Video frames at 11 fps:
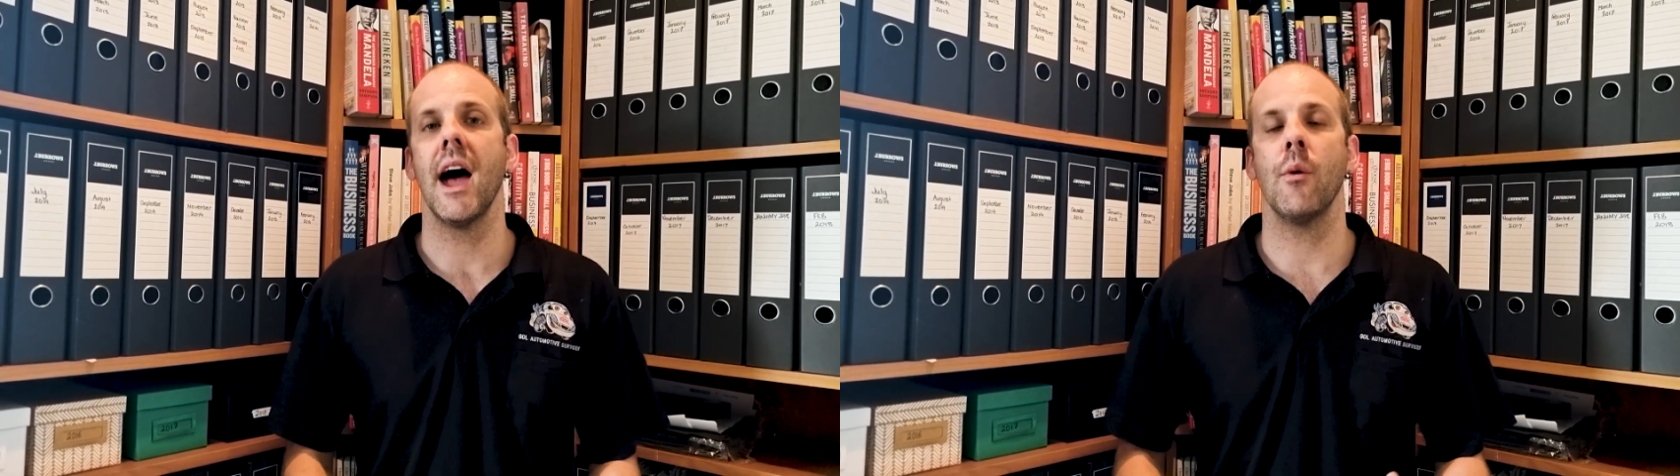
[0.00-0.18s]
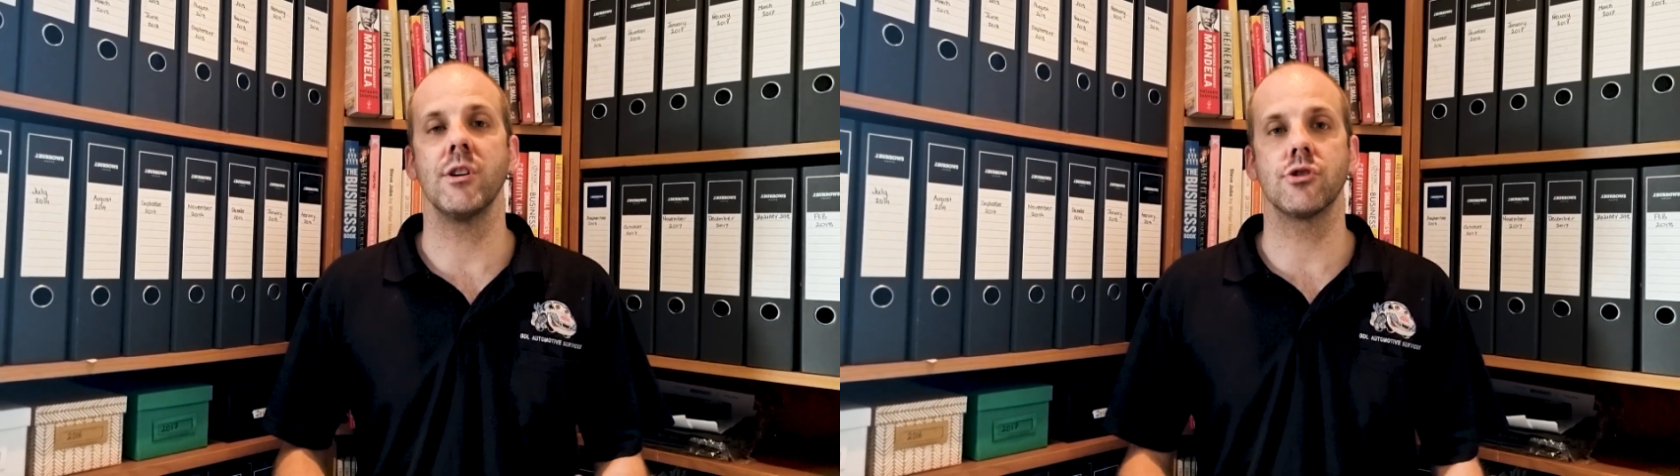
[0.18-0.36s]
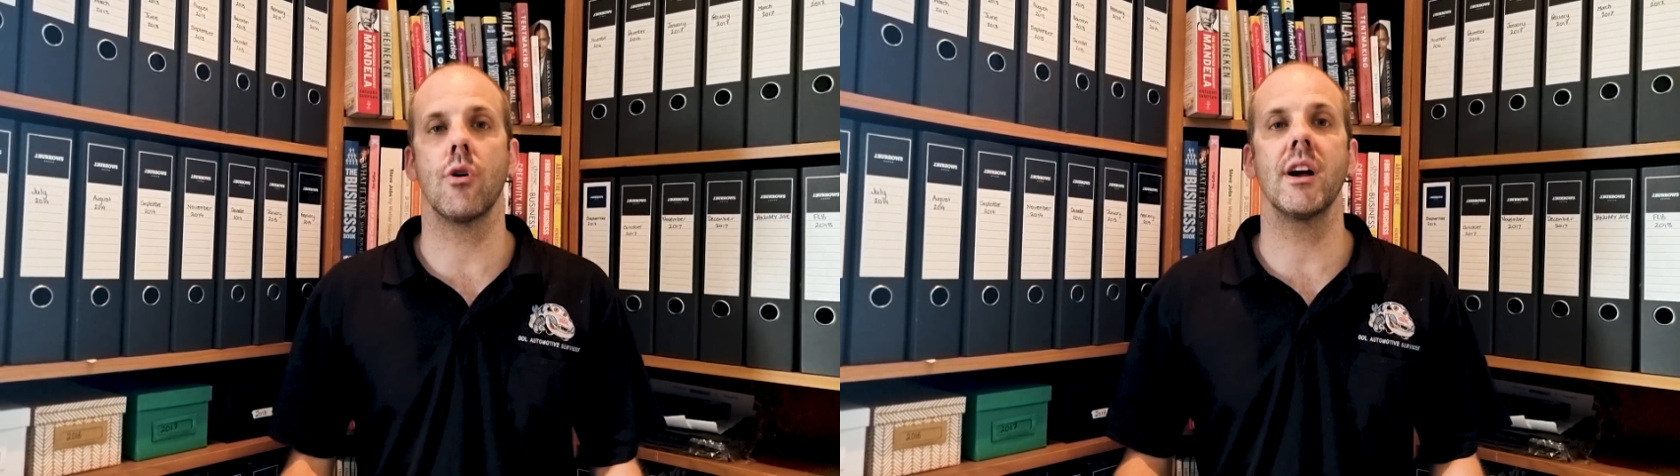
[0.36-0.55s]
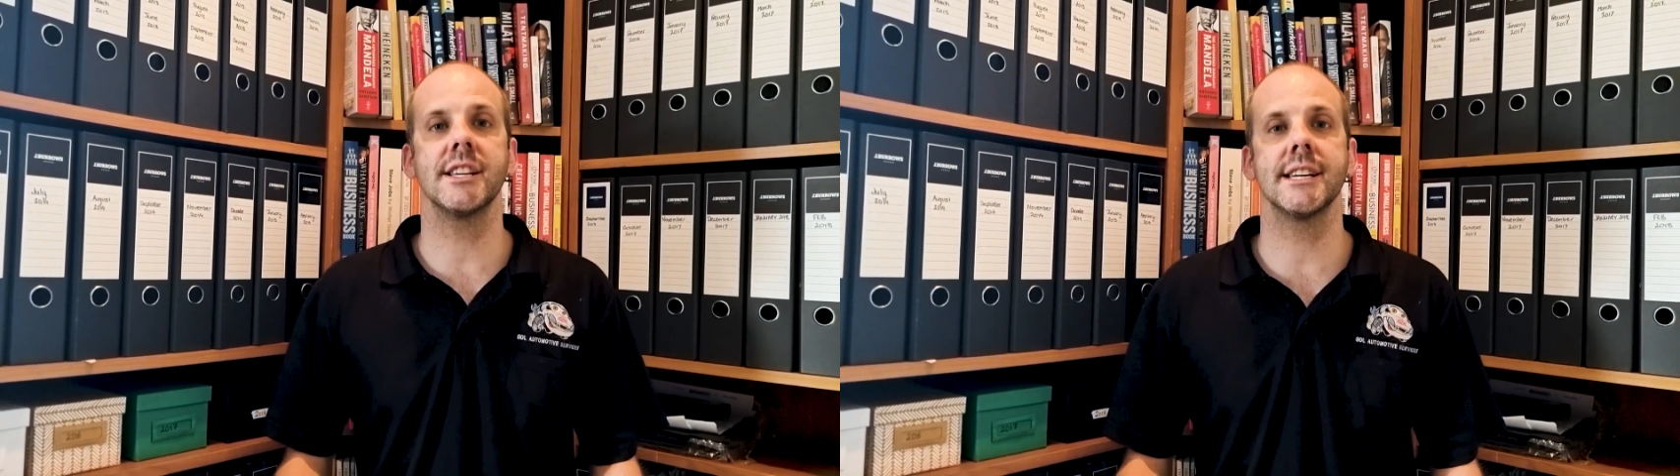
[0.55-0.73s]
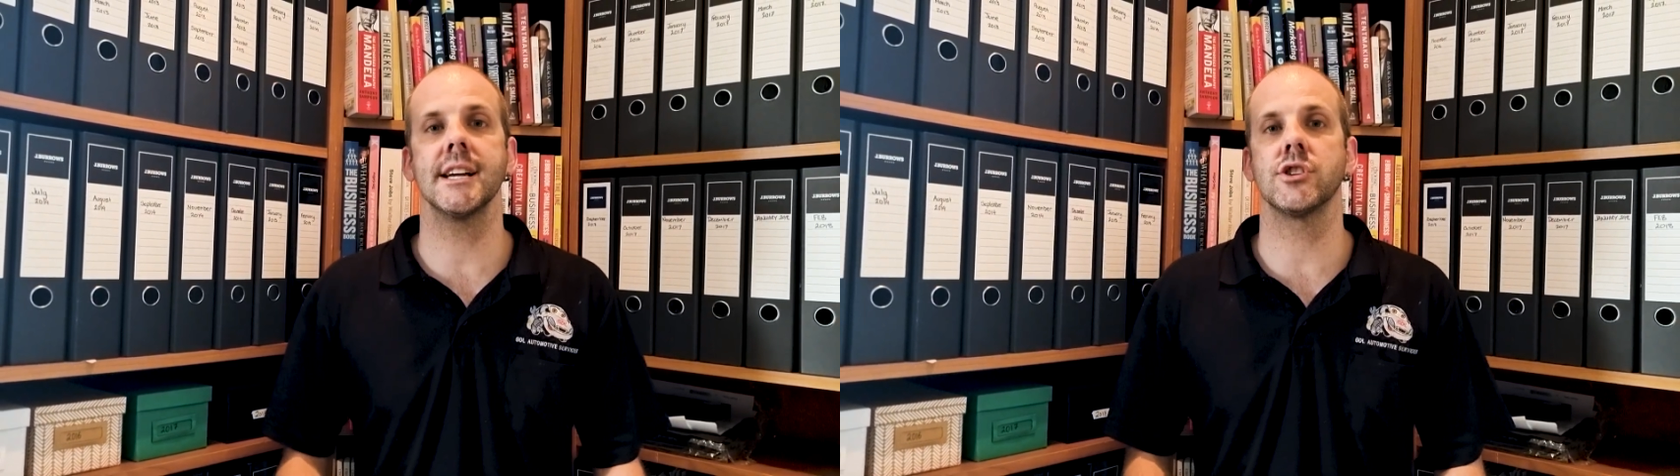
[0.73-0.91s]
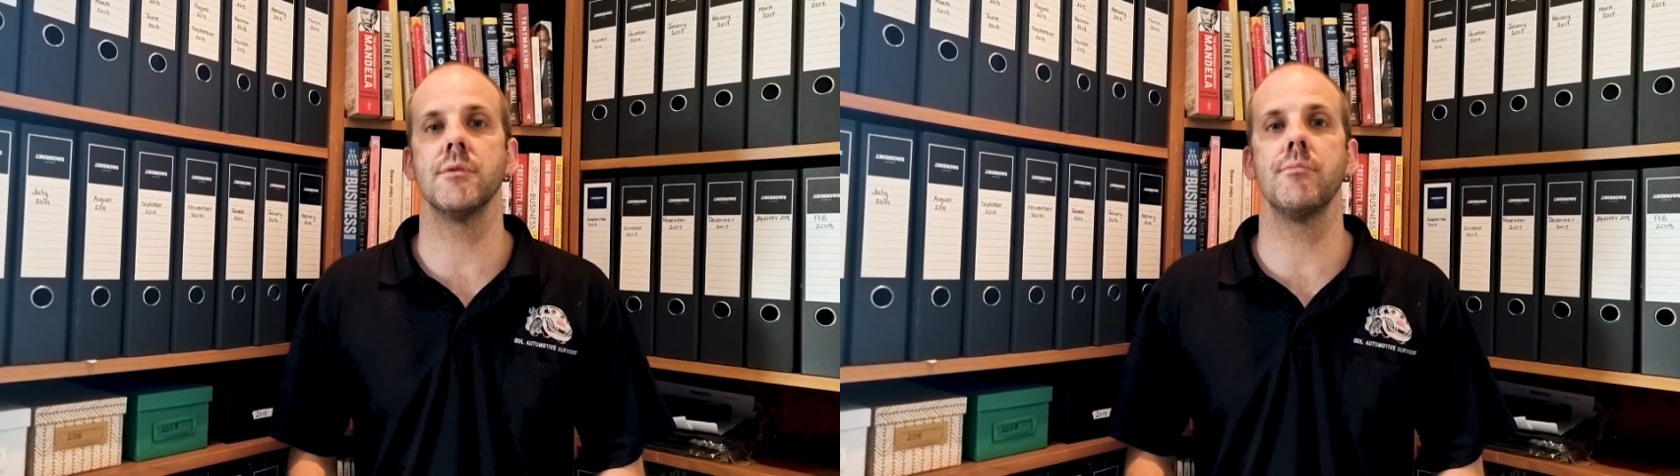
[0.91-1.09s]
and we're trying to
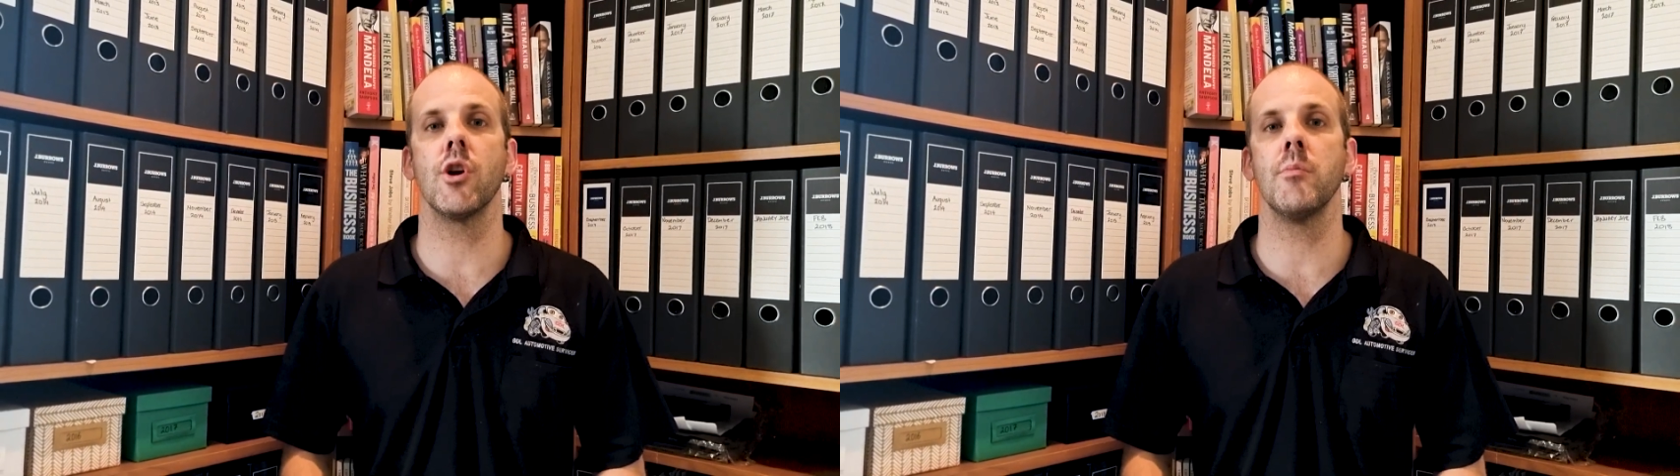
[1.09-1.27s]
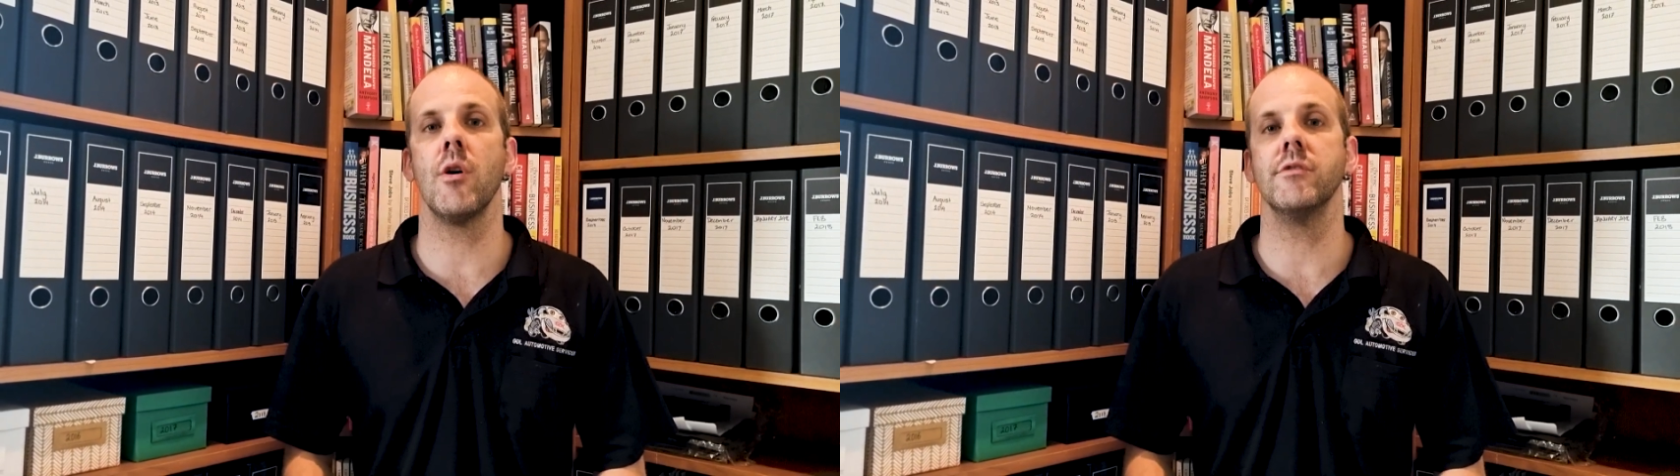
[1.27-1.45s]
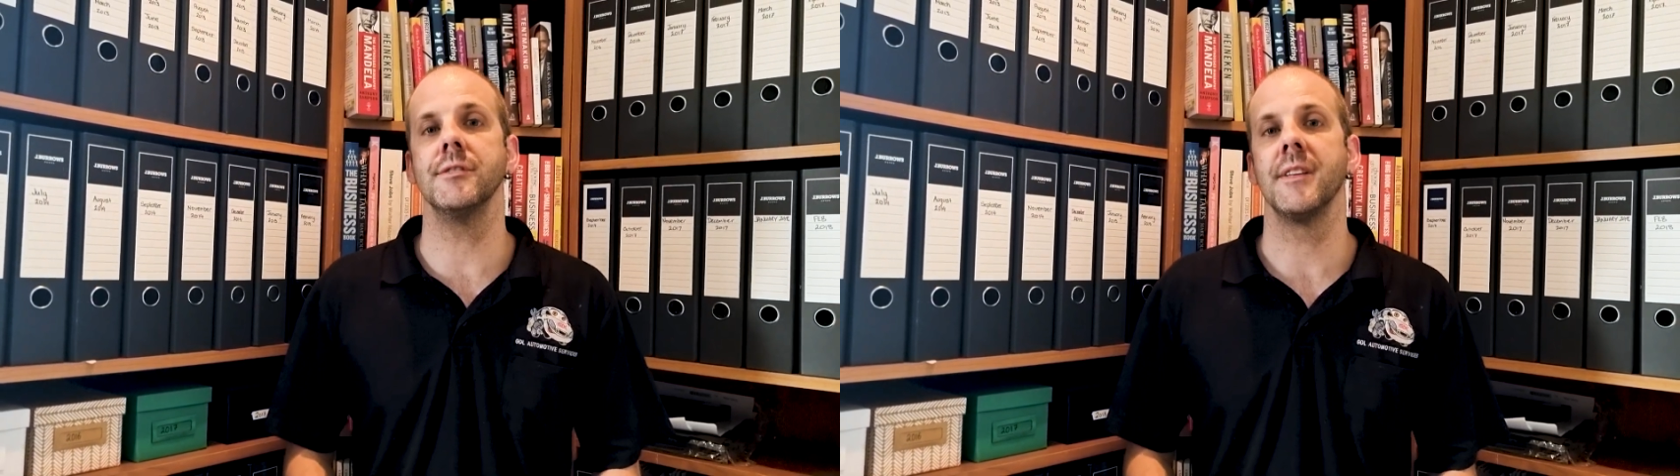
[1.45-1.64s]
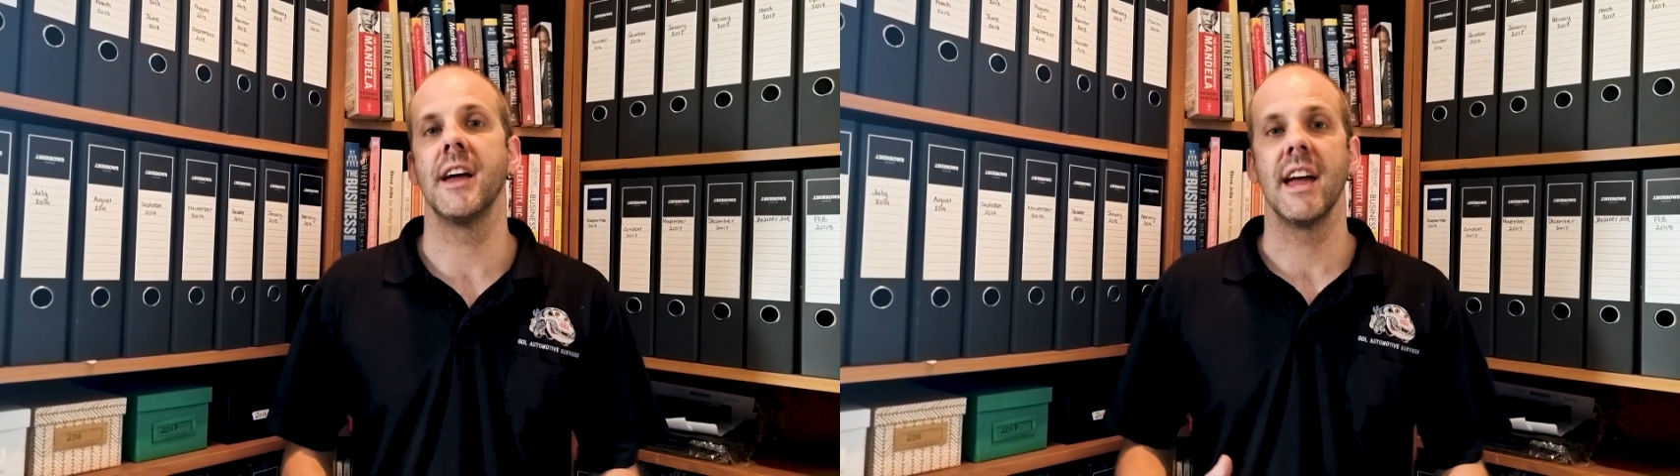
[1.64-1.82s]
get to the bottom of it.